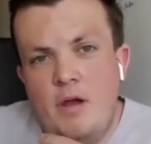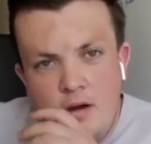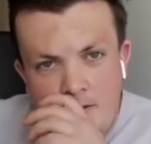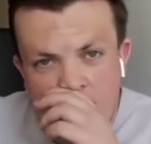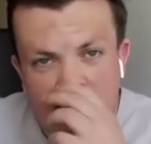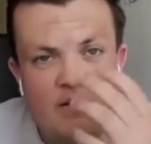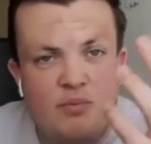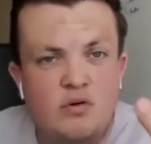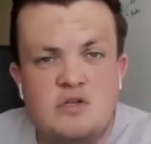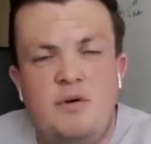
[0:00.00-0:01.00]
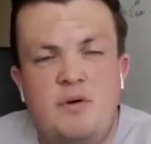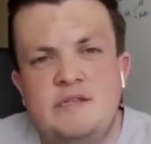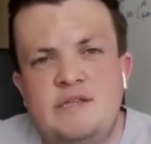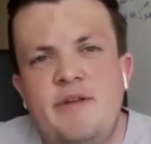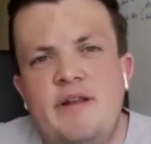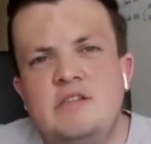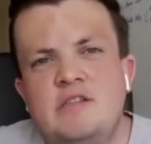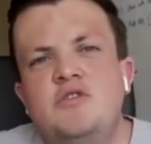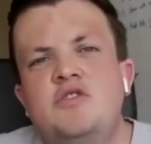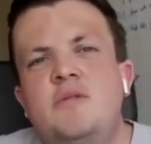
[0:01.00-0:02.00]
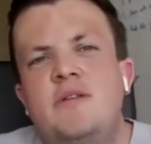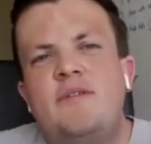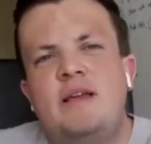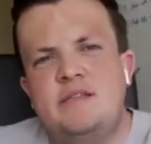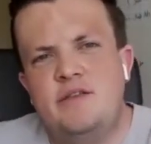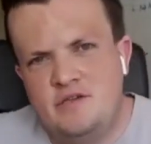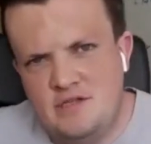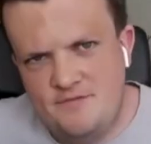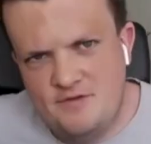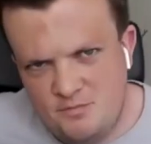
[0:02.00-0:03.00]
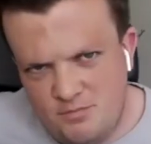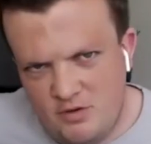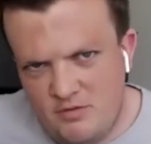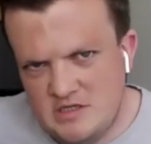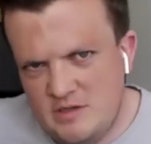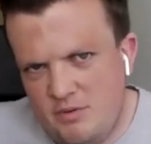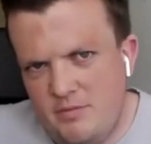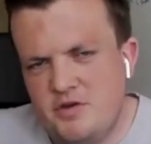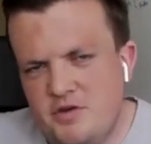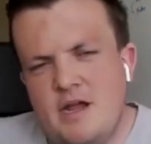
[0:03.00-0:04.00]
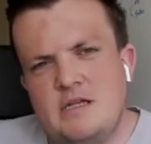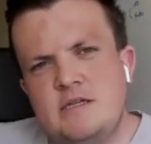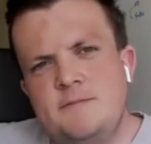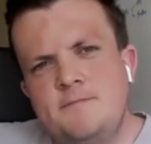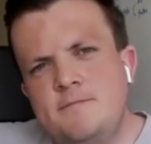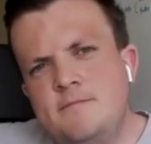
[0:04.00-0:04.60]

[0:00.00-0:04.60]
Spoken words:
Are there any books or podcasts that you really listen to invest in yourself? Is the question I'm probably trying to ask.